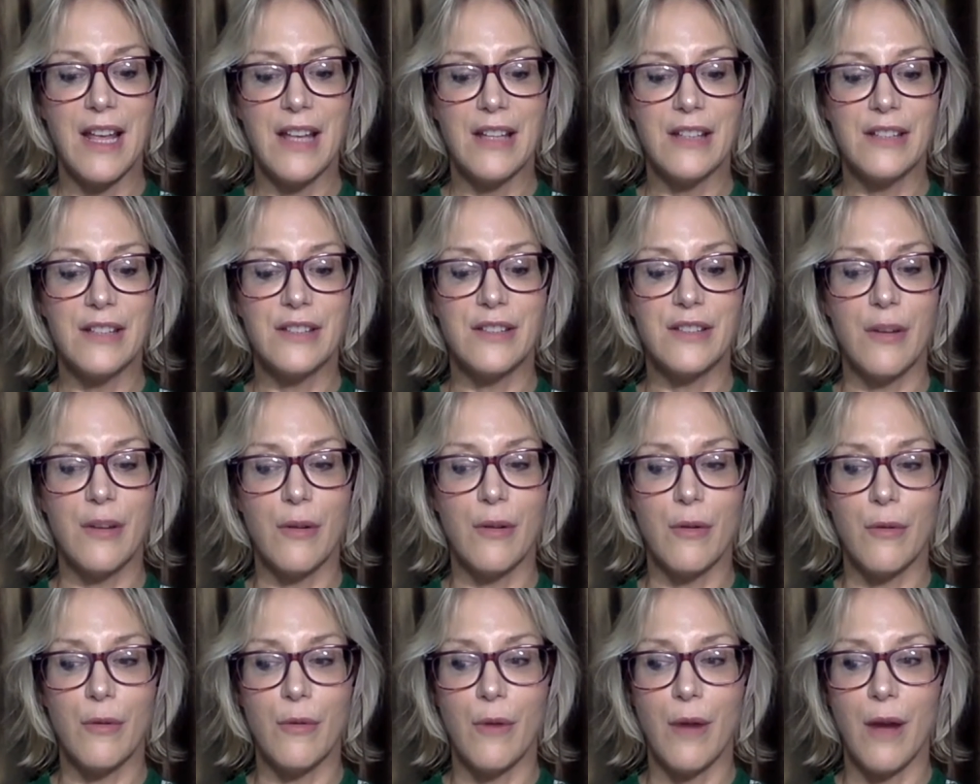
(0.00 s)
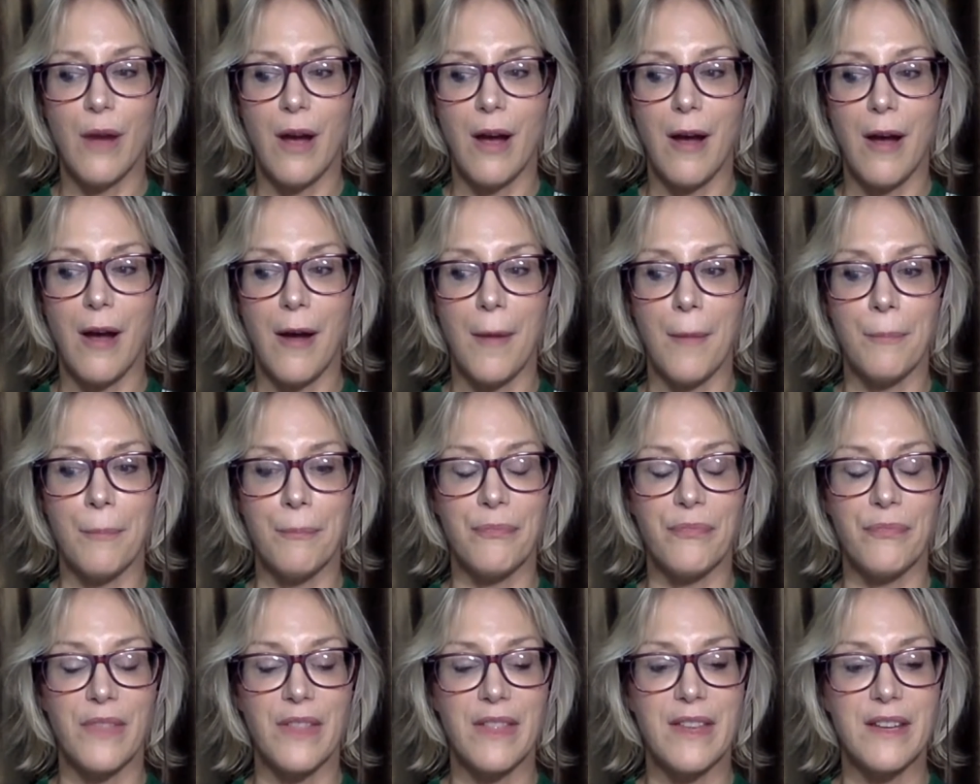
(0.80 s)
So
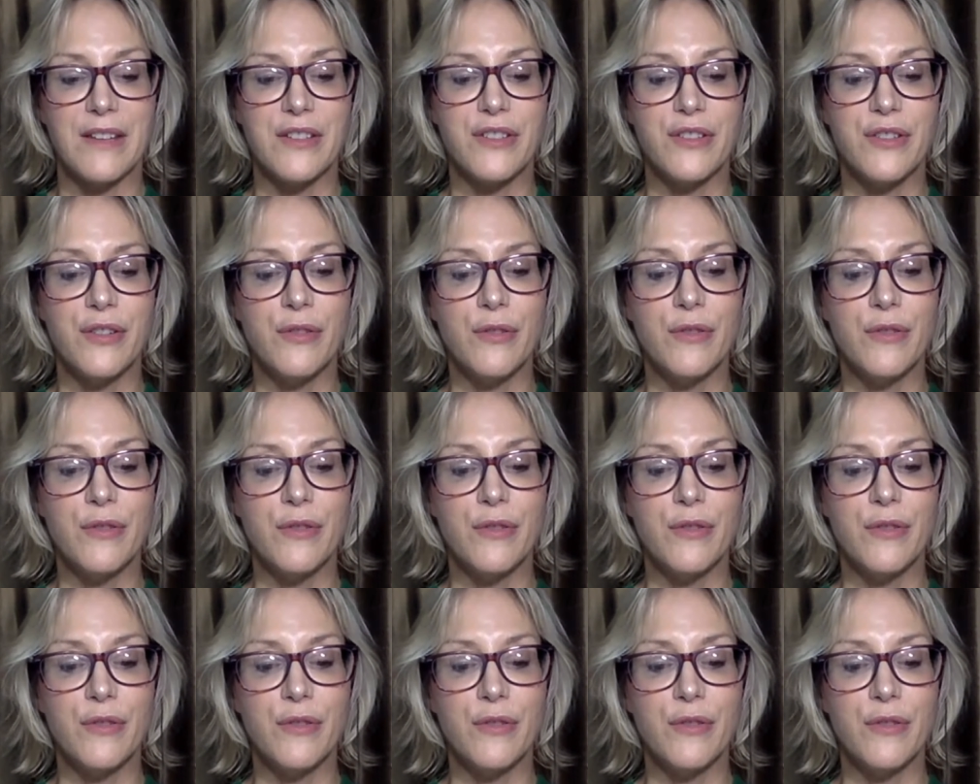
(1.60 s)
the two